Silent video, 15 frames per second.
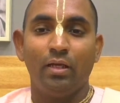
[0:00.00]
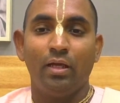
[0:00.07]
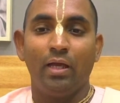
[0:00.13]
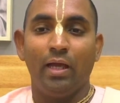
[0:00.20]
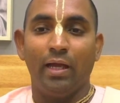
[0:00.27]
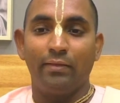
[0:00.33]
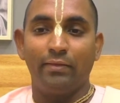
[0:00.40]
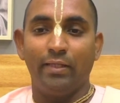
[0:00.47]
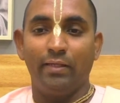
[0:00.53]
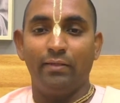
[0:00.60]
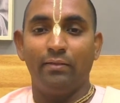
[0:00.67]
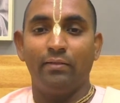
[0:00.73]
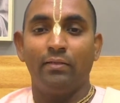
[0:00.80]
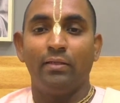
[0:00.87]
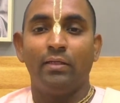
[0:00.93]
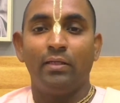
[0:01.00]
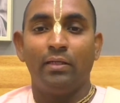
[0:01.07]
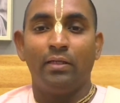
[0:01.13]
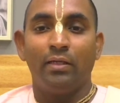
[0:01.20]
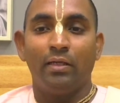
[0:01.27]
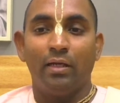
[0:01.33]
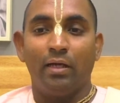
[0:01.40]
And then,
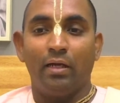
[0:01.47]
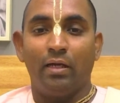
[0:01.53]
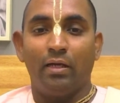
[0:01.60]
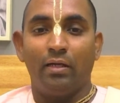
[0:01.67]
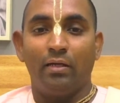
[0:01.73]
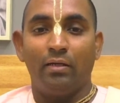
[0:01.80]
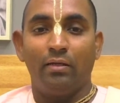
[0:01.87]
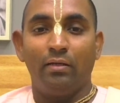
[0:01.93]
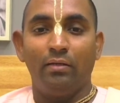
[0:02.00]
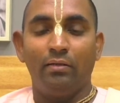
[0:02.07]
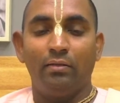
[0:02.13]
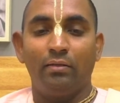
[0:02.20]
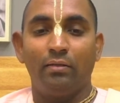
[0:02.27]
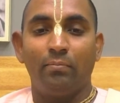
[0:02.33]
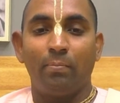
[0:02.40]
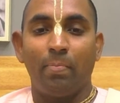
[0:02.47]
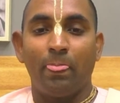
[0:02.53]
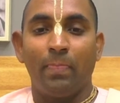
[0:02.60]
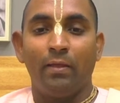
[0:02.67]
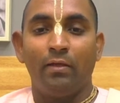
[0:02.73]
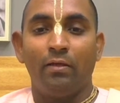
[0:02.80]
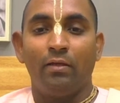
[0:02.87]

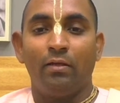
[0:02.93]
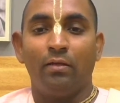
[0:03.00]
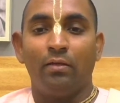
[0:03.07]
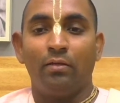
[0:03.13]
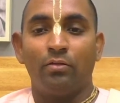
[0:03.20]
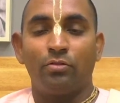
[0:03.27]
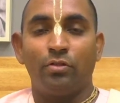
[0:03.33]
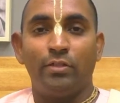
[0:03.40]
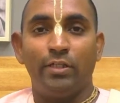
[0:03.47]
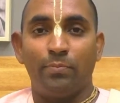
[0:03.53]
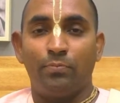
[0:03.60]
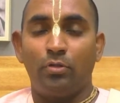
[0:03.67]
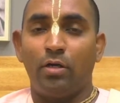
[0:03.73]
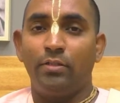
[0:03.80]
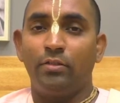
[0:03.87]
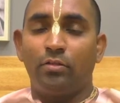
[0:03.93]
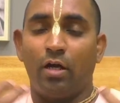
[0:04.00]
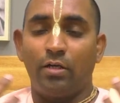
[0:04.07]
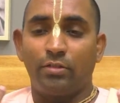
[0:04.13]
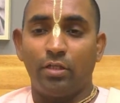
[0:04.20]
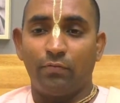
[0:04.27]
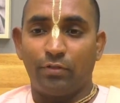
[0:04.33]
so he is absorbed in
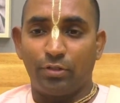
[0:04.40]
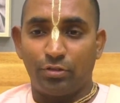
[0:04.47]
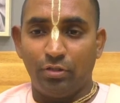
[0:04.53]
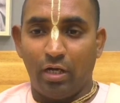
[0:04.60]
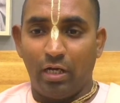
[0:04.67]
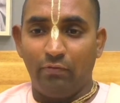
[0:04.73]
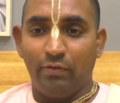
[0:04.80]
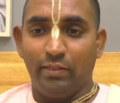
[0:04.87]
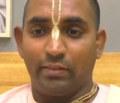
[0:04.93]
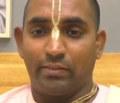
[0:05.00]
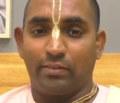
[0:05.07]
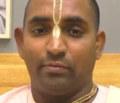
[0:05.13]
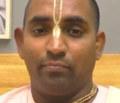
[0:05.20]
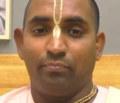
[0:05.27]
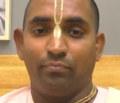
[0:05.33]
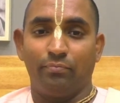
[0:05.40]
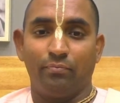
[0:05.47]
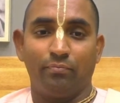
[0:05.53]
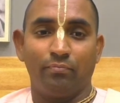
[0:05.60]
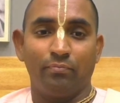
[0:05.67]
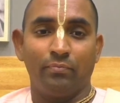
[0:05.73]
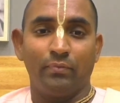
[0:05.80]
thoughts of Krishna always.
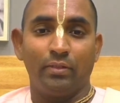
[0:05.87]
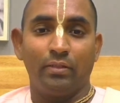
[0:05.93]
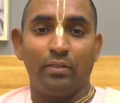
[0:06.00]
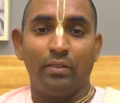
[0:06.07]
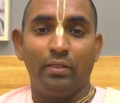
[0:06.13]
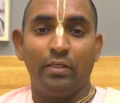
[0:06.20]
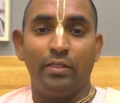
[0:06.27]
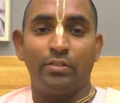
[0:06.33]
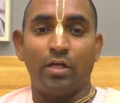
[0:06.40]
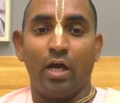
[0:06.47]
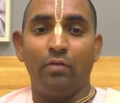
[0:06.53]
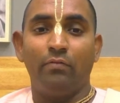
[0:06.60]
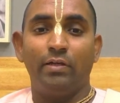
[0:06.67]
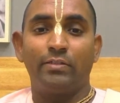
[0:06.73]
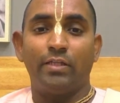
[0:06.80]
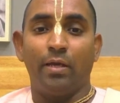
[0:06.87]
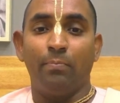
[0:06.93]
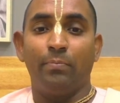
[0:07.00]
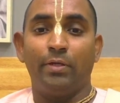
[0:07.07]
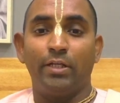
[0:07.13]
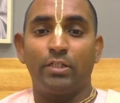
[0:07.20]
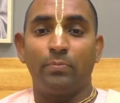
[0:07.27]
He is always
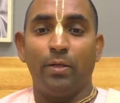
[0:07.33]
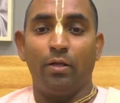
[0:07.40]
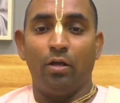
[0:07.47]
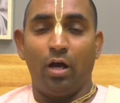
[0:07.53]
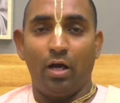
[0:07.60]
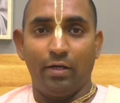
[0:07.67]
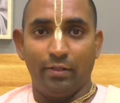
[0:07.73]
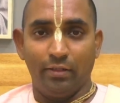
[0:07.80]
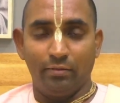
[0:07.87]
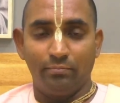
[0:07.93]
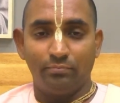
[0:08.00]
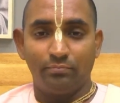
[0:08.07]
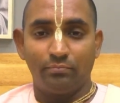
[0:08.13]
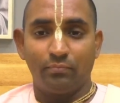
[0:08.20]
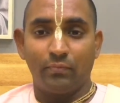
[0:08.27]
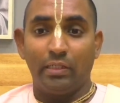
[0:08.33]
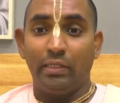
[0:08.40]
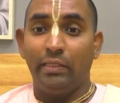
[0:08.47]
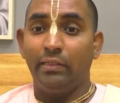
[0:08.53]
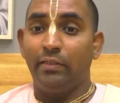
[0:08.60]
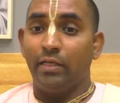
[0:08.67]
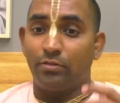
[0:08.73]
embraced by Lord.
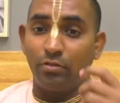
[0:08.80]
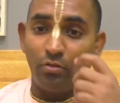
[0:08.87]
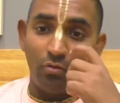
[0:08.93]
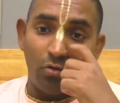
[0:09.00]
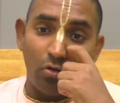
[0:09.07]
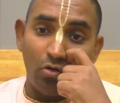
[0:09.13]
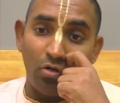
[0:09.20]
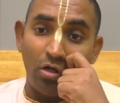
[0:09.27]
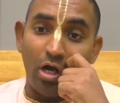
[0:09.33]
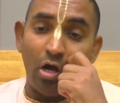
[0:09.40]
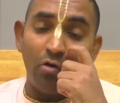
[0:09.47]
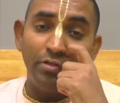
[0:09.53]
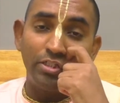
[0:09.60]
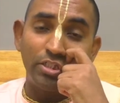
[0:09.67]
He doesn't know how his